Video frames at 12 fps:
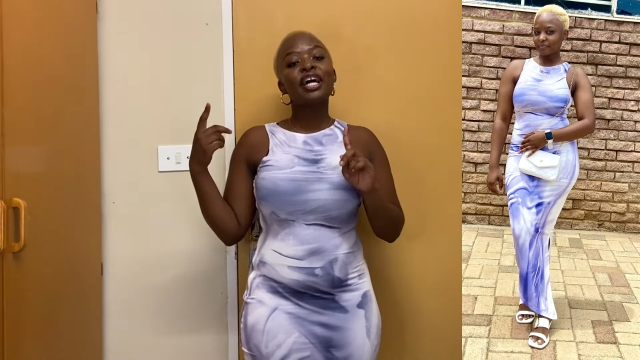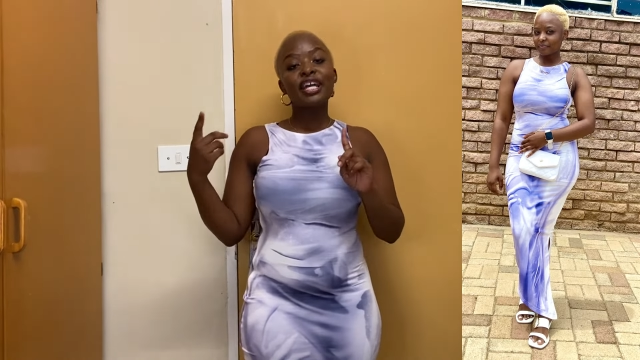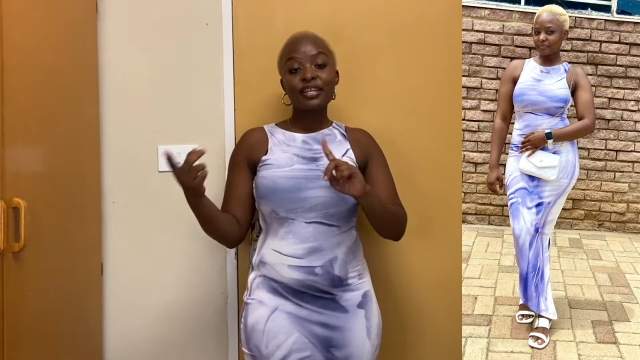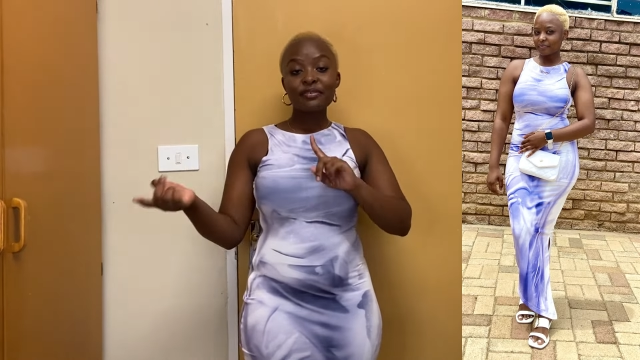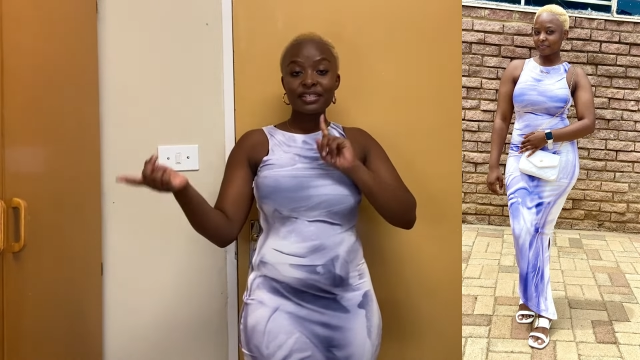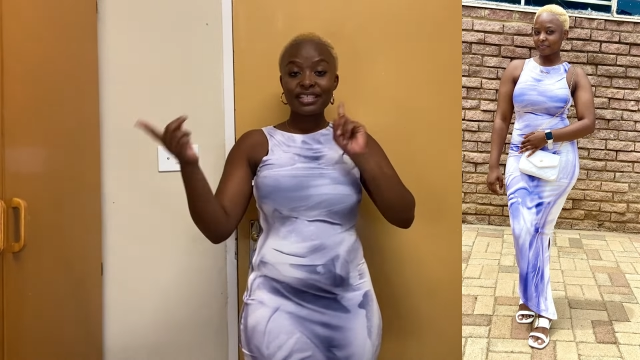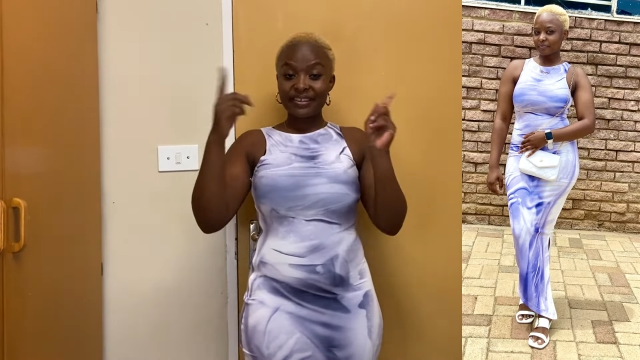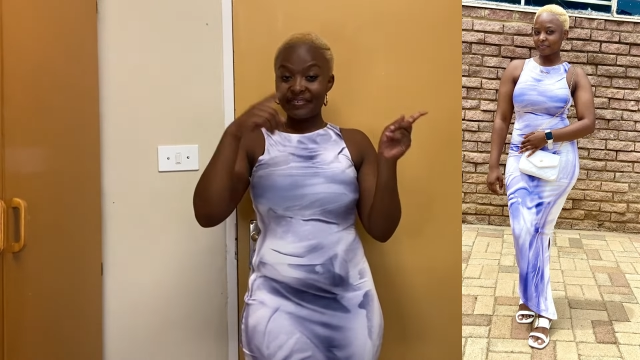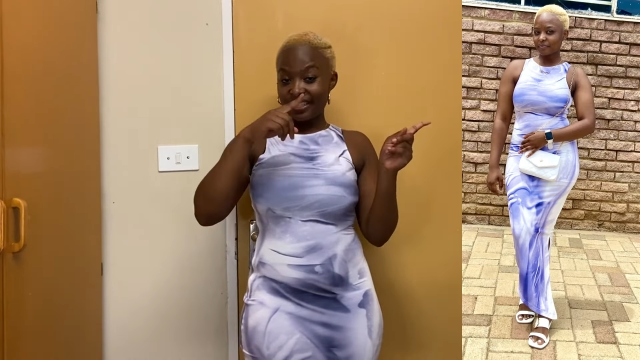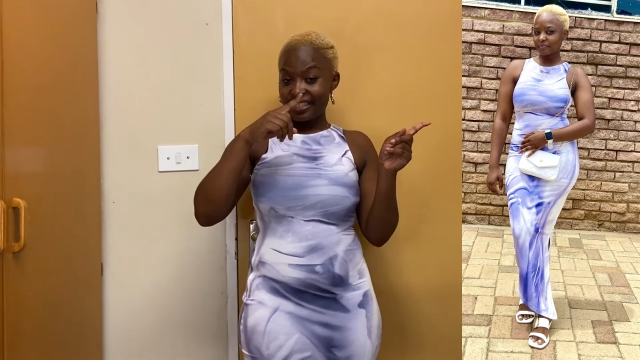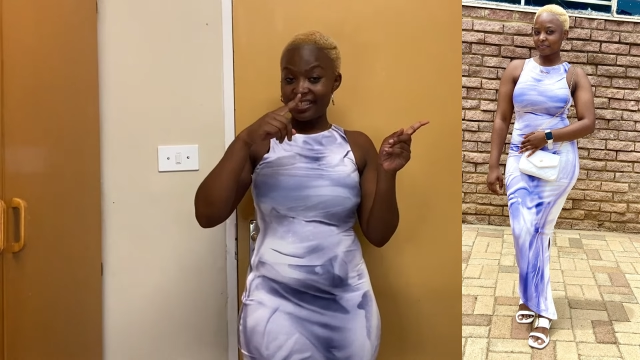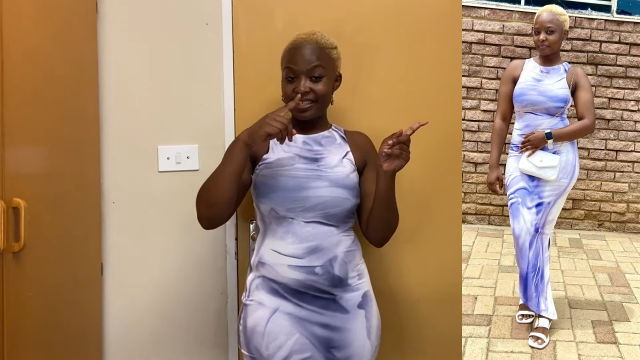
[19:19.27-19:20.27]
you will
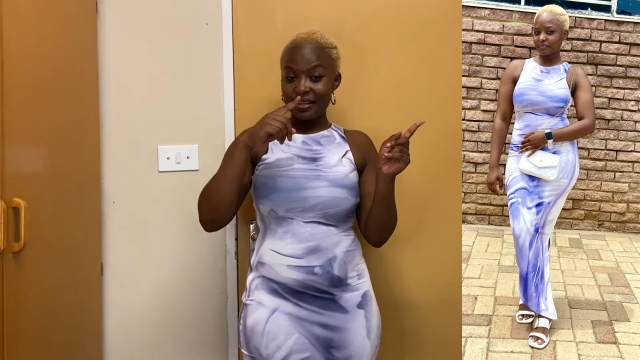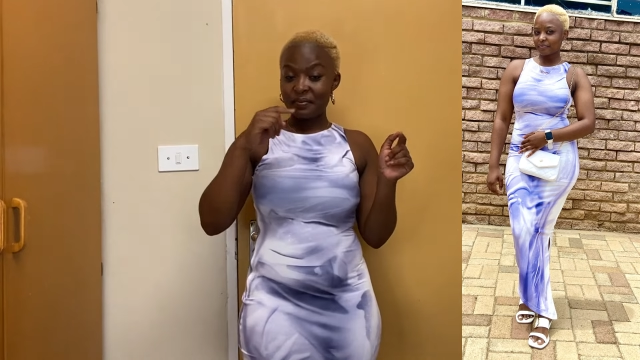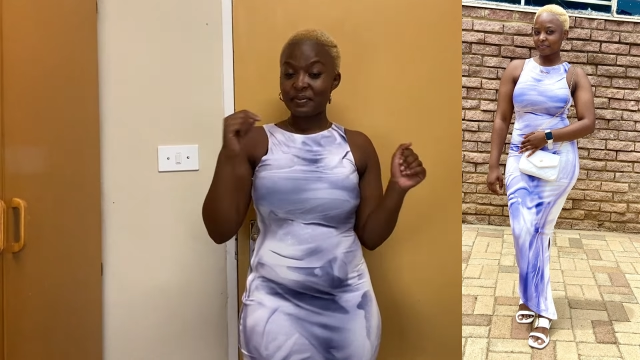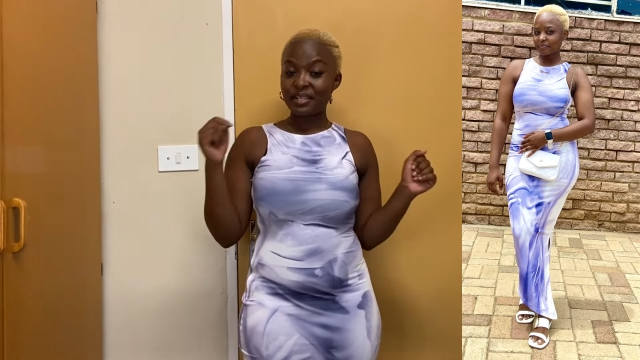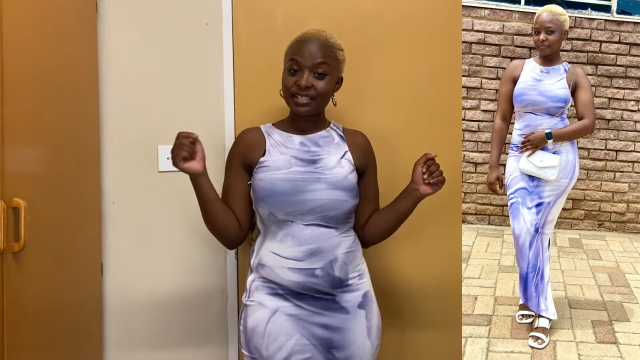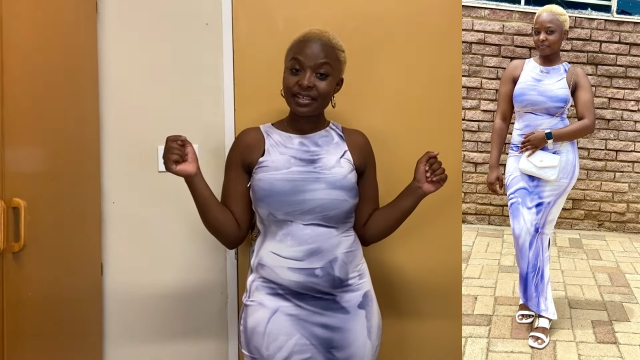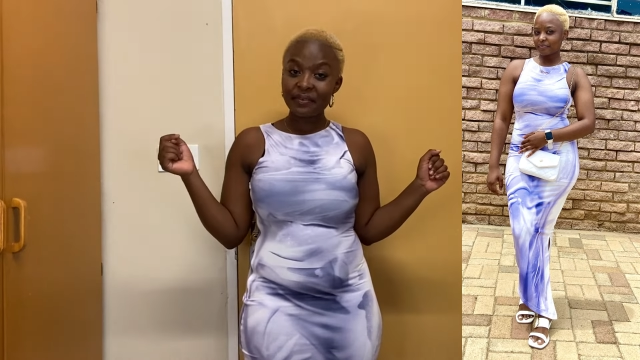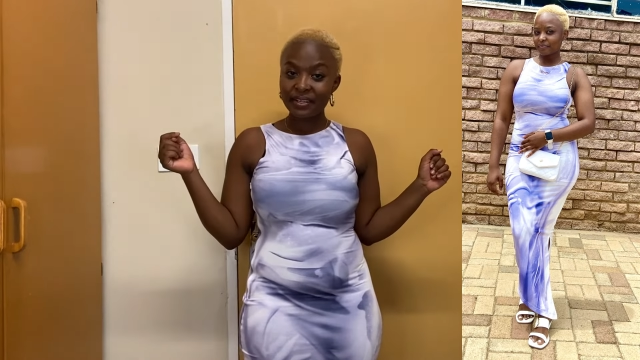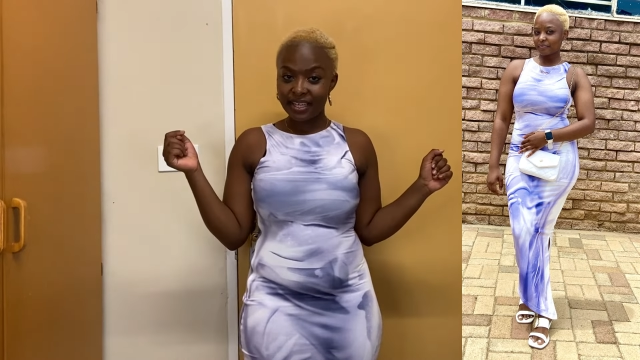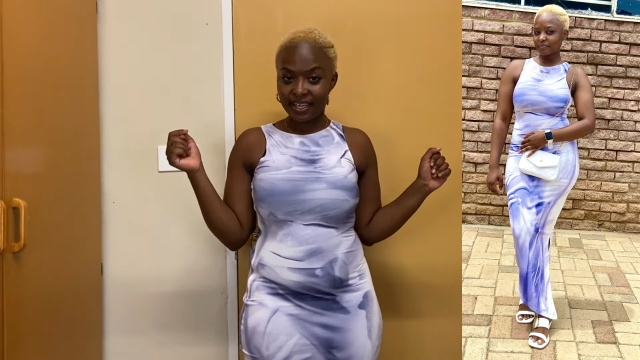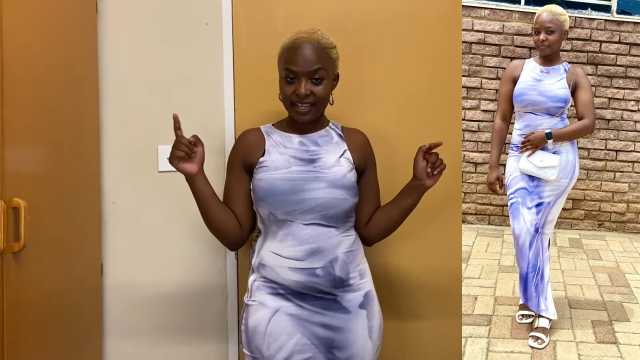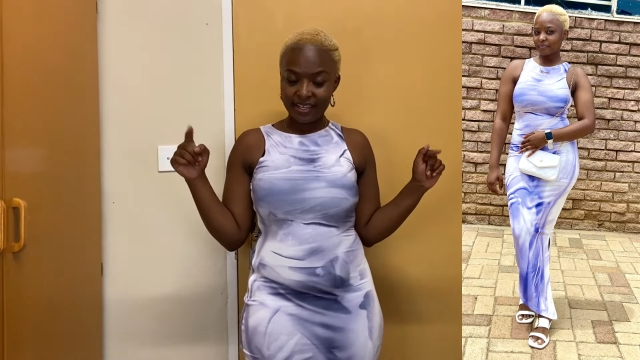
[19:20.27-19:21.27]
definitely see a picture when I